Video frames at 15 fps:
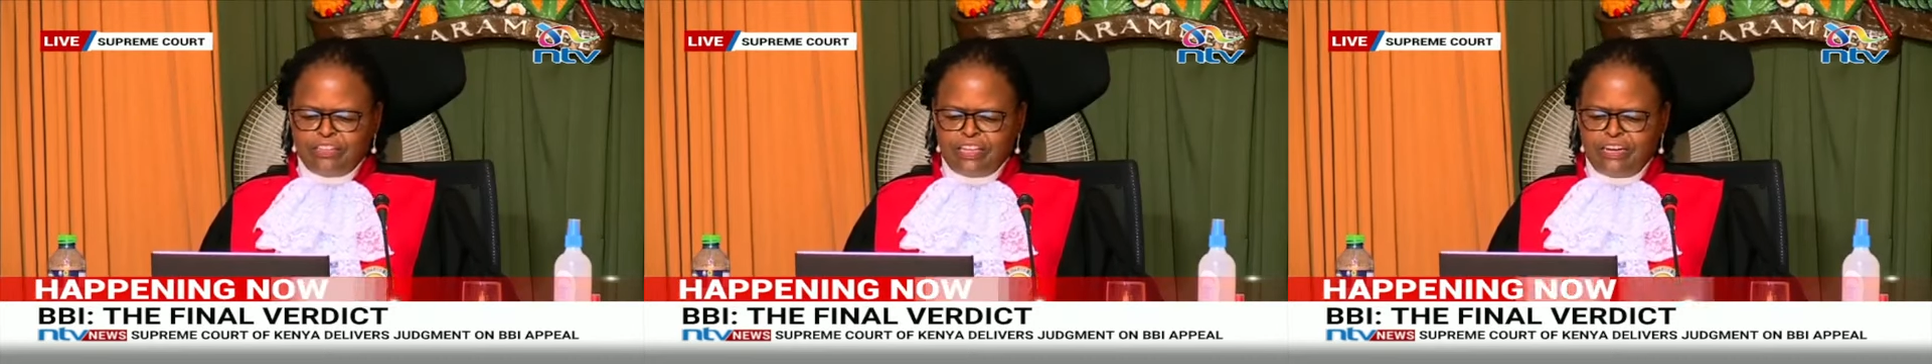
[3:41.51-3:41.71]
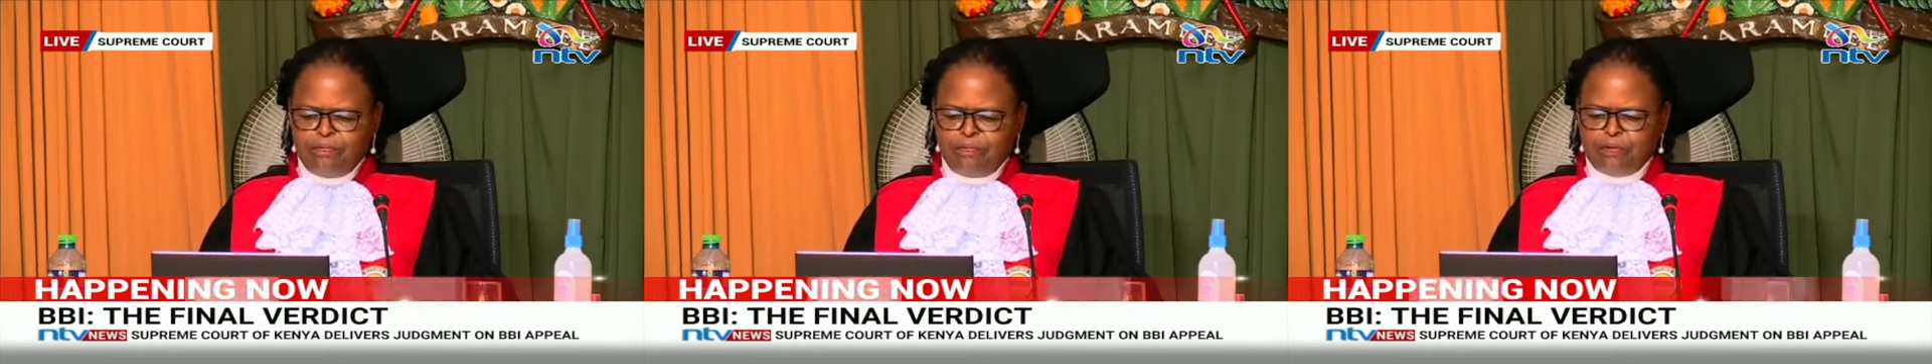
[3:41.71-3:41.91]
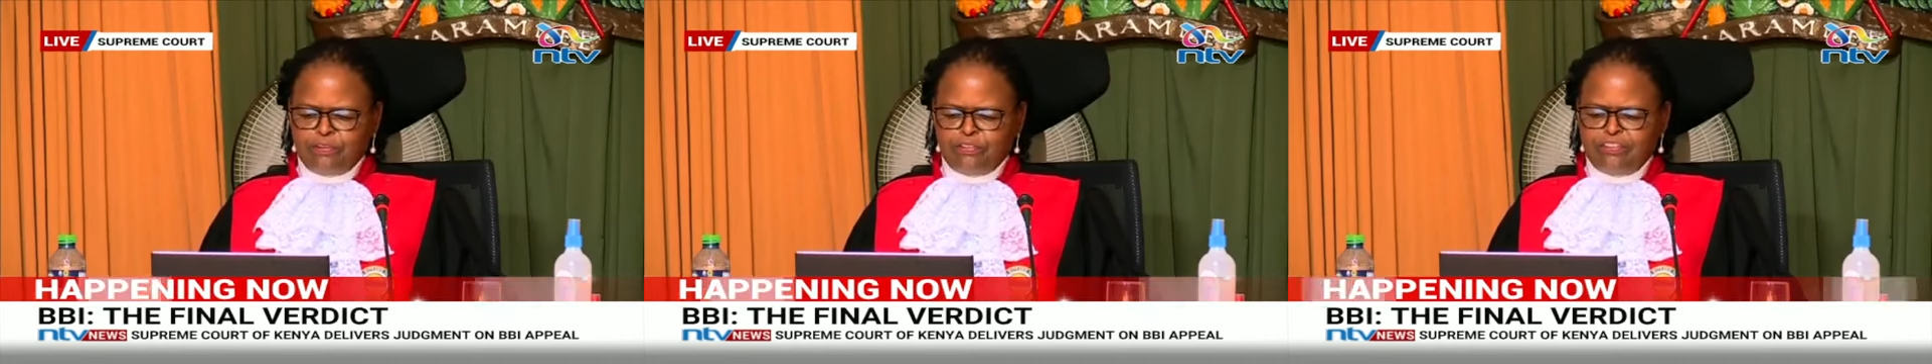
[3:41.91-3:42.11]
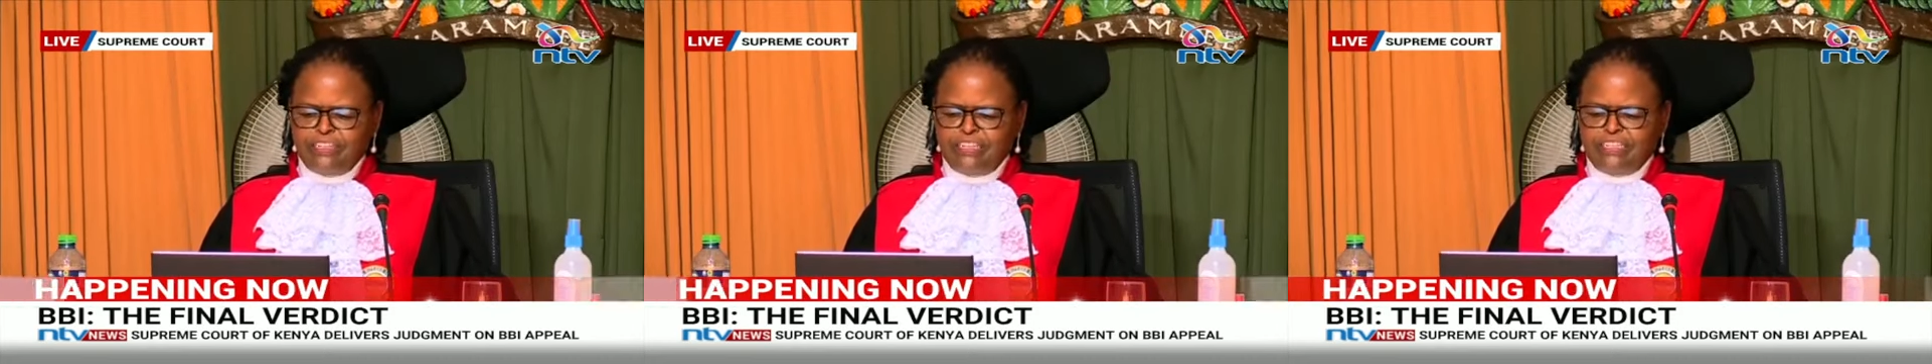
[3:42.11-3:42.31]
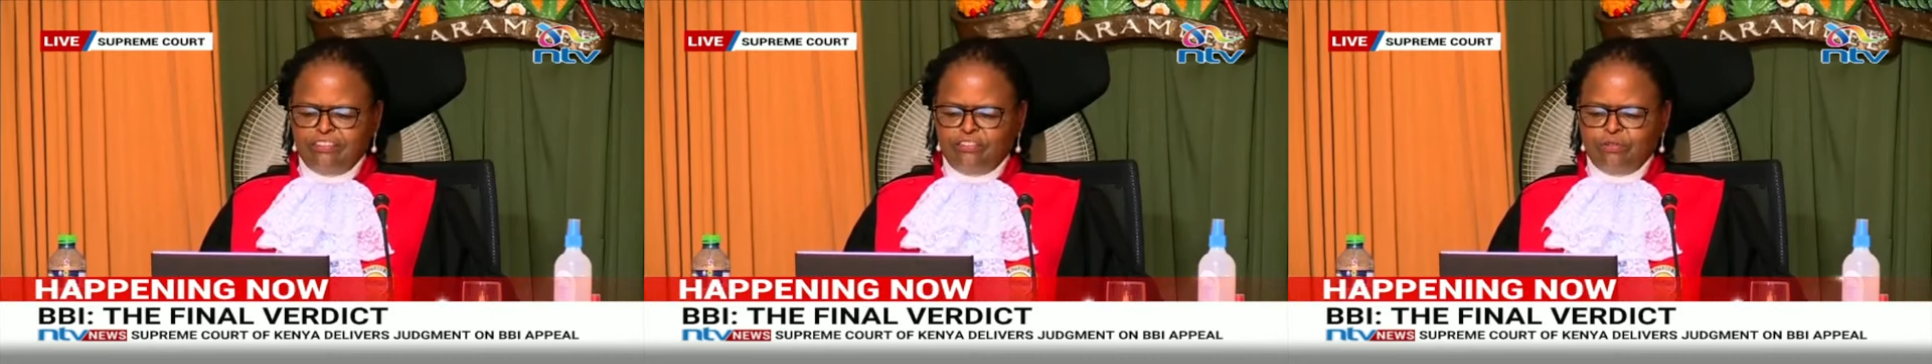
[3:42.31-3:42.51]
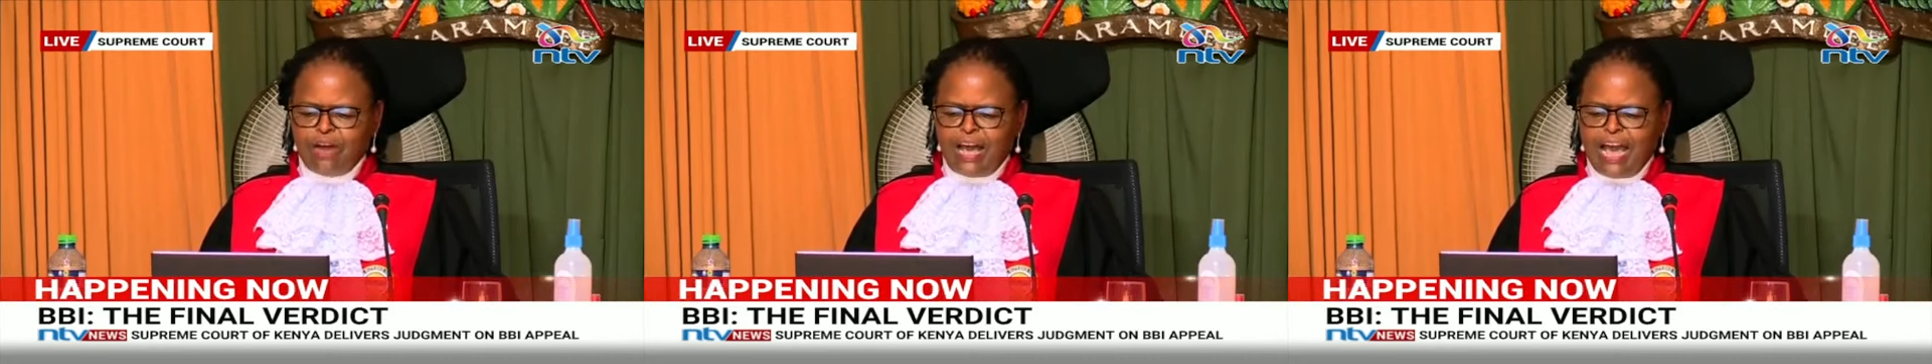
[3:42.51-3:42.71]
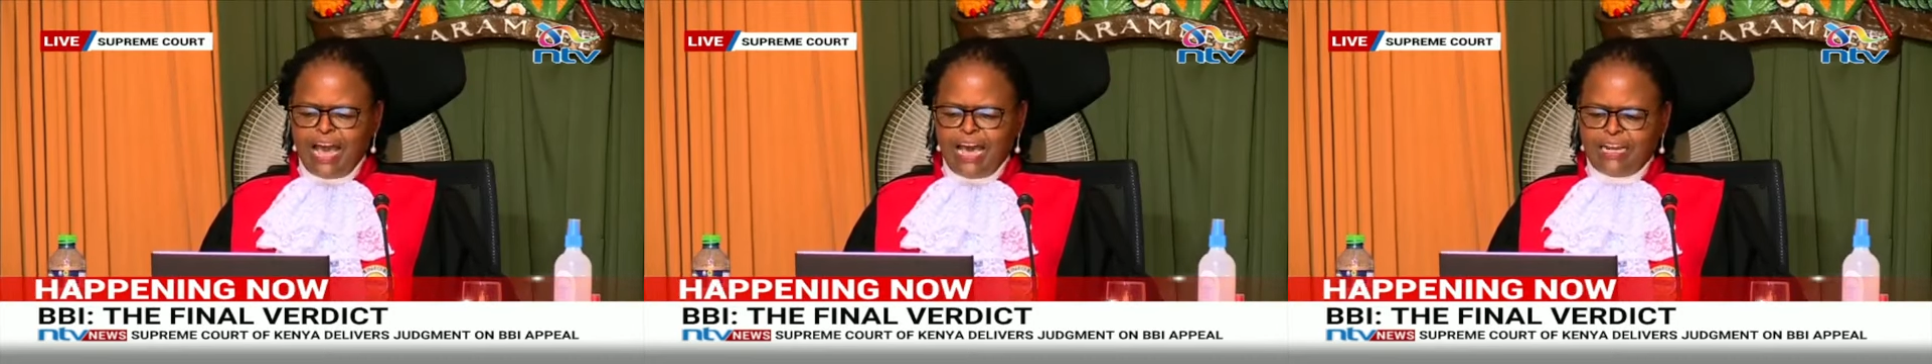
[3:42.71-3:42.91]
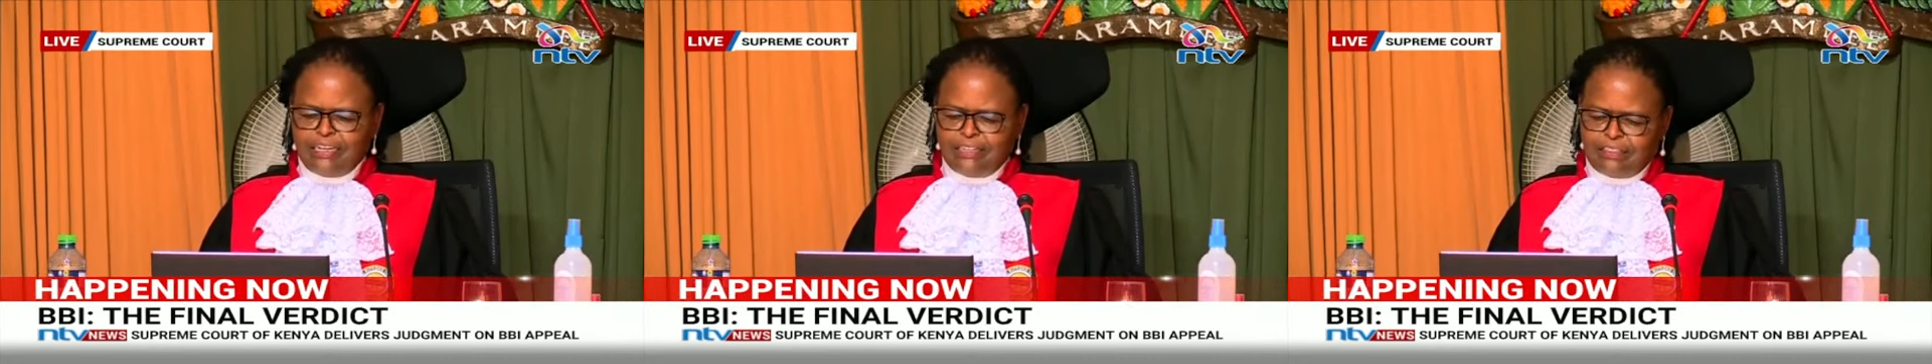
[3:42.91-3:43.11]
then proceed to
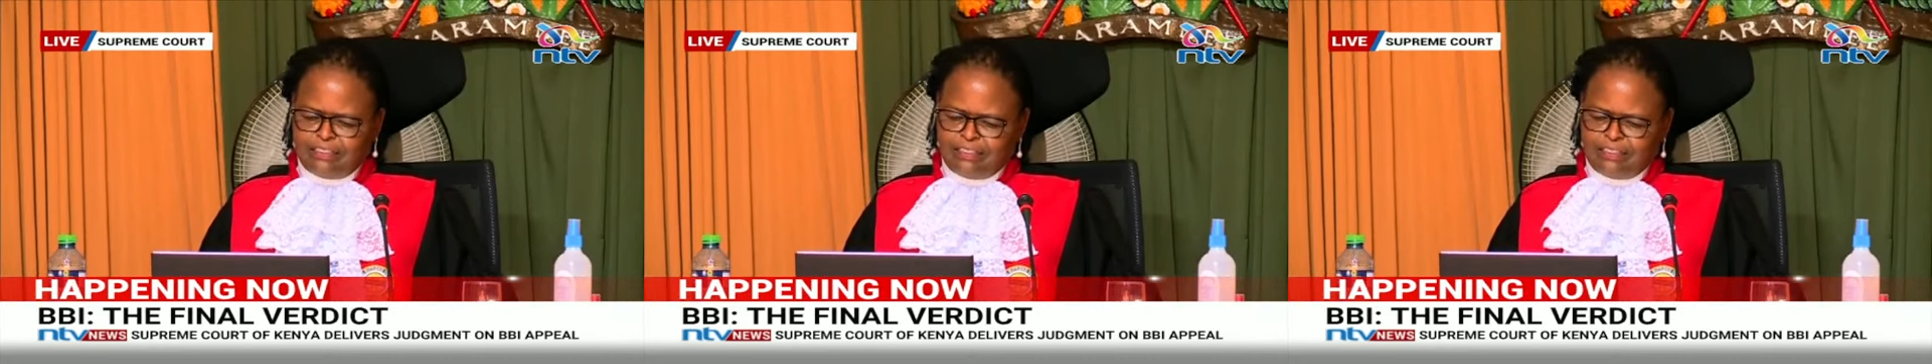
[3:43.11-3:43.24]
hurl